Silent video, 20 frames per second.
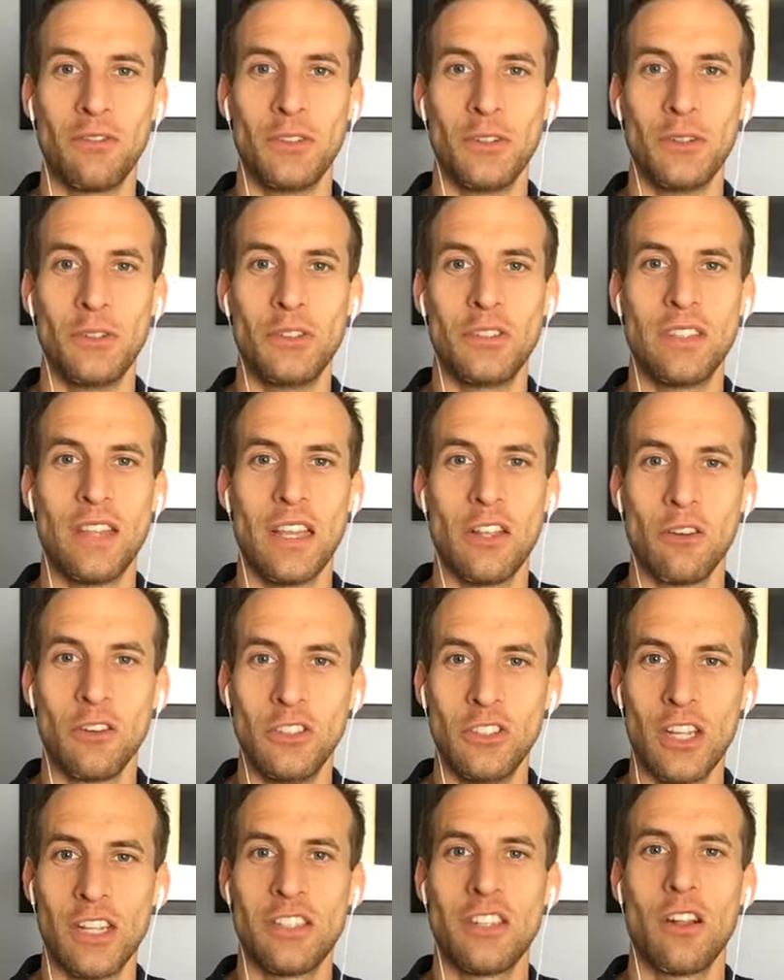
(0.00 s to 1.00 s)
foods that you're
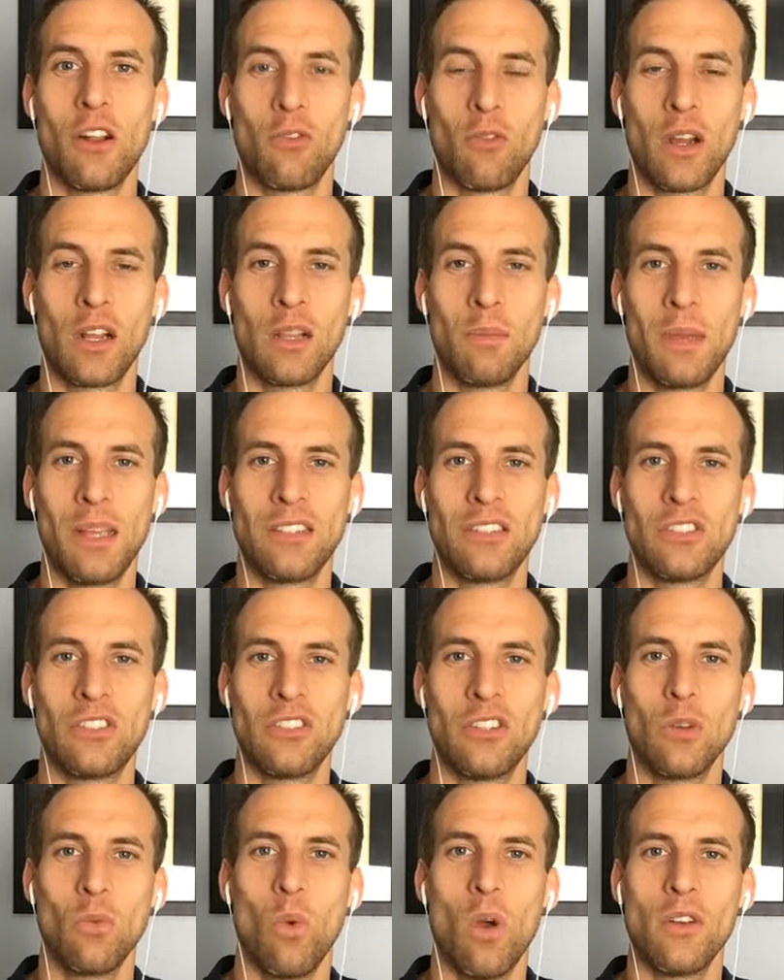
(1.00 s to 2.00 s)
ingesting on a regular basis and
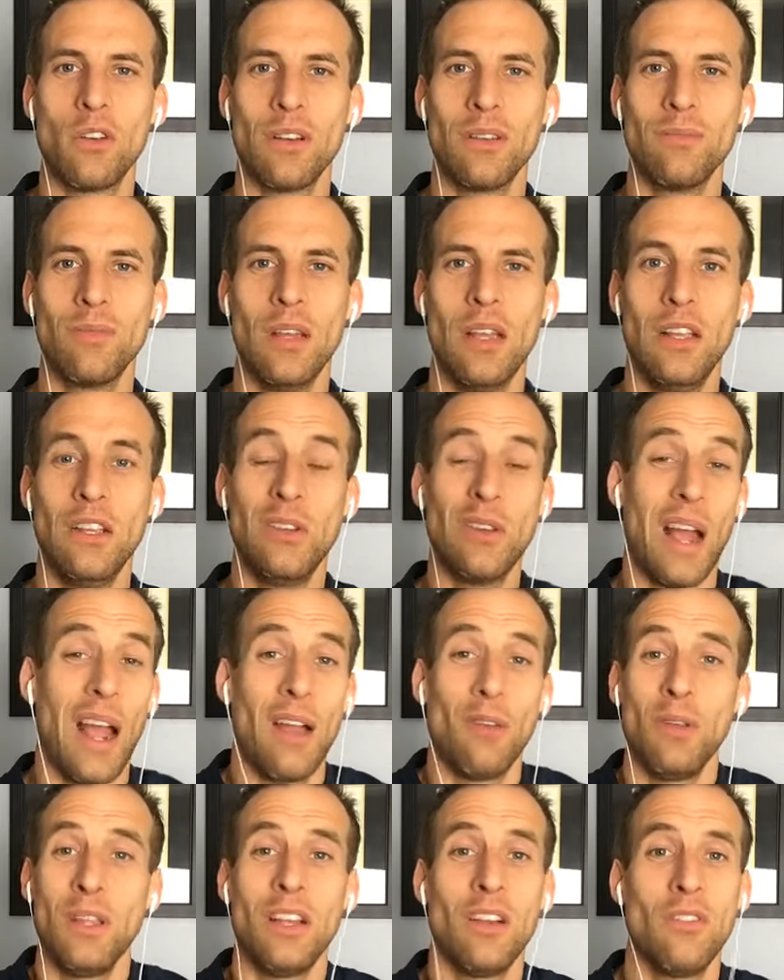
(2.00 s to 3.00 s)
you're wondering, you know, I
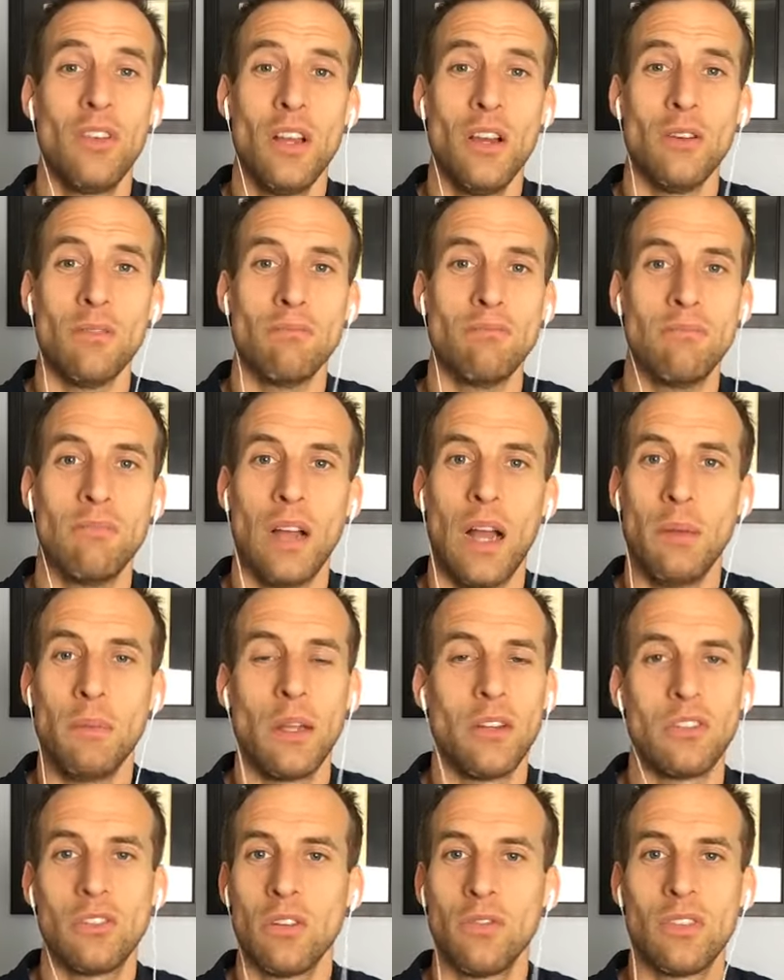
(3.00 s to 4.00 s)
really don't know. I'm
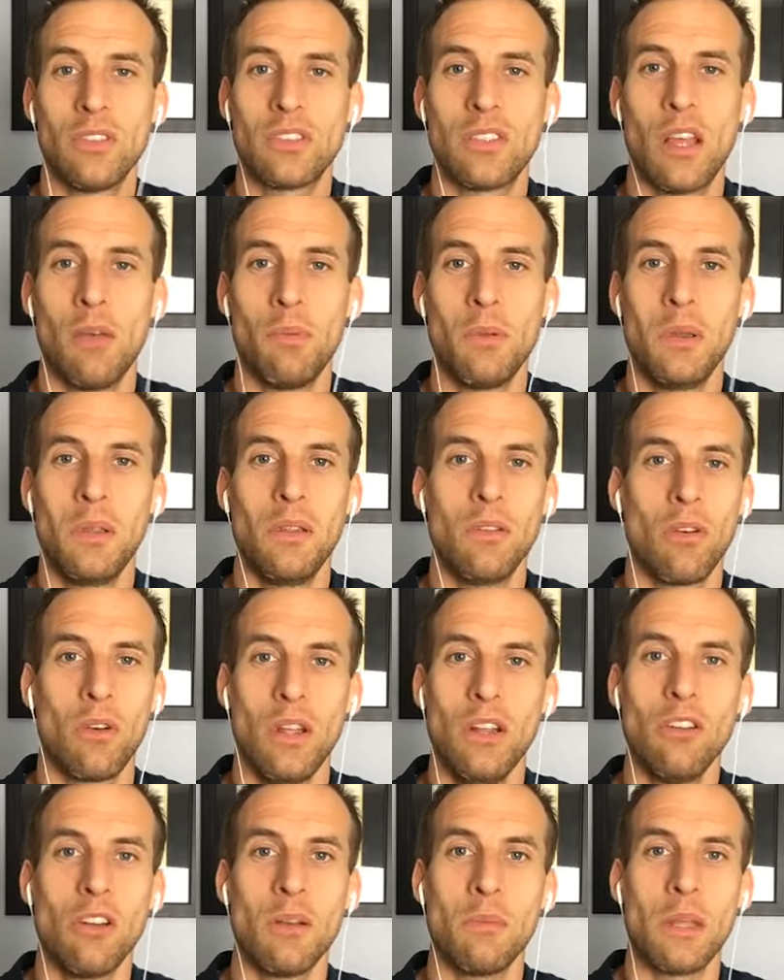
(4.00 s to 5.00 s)
not sure if this is helping me or
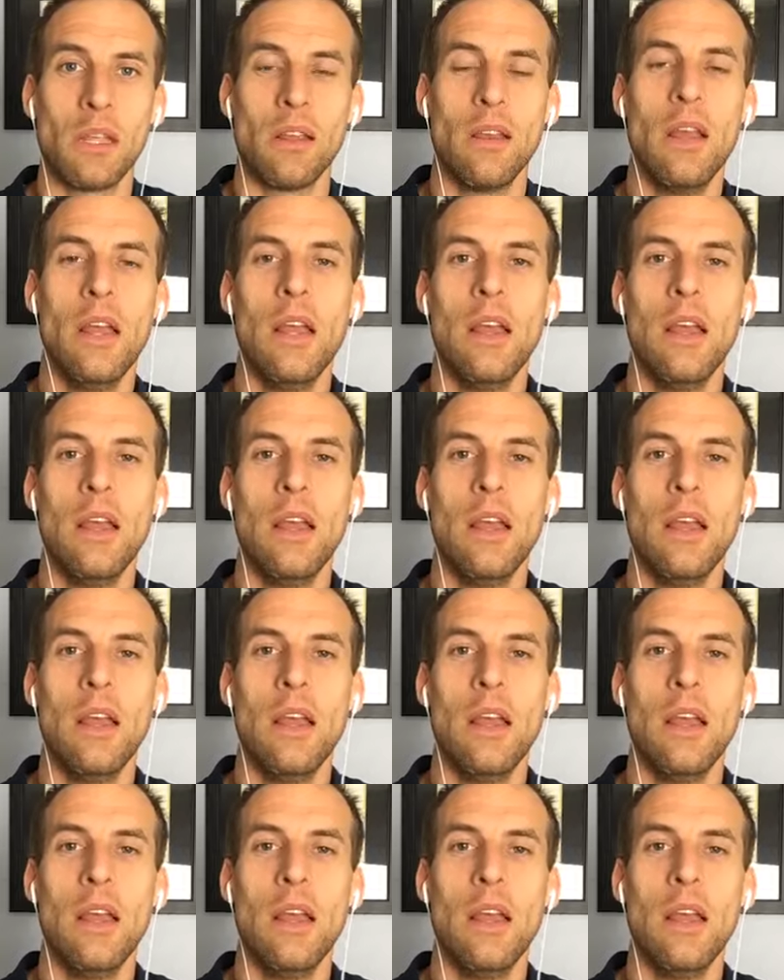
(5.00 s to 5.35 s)
hindering me.